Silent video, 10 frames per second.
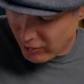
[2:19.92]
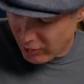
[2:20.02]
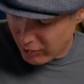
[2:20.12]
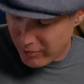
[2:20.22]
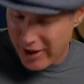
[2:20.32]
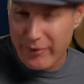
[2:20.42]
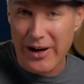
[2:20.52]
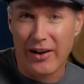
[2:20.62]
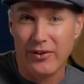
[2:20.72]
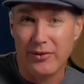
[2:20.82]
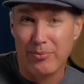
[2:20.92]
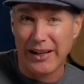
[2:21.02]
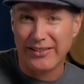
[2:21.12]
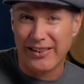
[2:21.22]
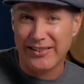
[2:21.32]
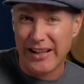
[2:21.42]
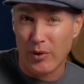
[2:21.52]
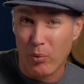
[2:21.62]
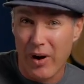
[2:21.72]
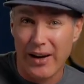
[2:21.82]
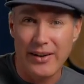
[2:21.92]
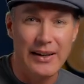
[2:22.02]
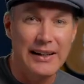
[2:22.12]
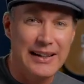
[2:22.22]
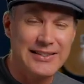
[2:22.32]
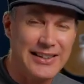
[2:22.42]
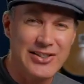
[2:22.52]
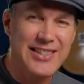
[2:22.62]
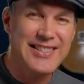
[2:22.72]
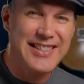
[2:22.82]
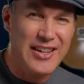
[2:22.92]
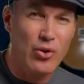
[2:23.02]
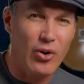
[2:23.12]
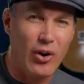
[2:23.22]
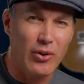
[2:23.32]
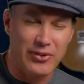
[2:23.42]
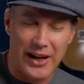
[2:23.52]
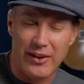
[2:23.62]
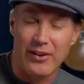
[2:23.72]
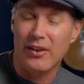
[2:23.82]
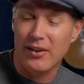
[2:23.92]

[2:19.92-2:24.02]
all the way around down to 1, it's actually a single coil sound.